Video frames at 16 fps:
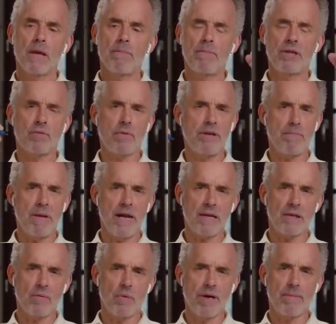between men
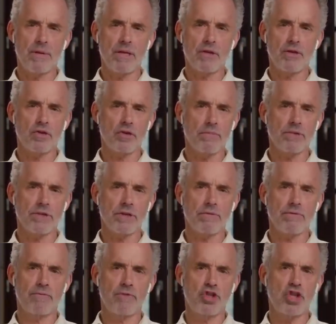and women in terms
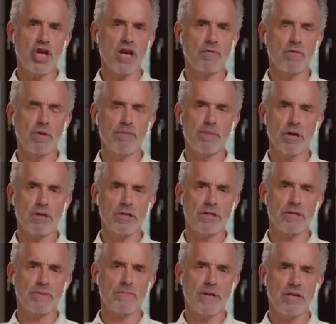of general
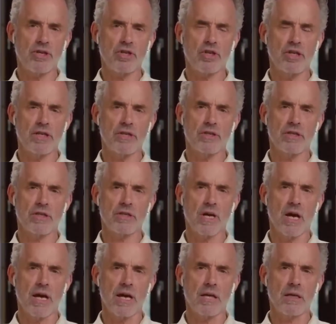participation in
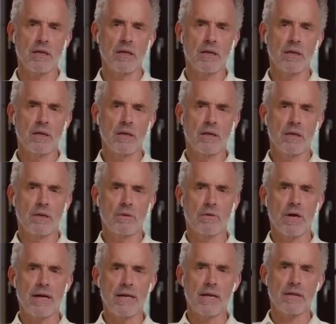society,
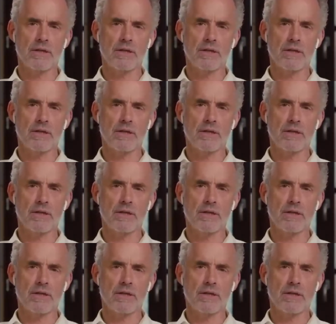right?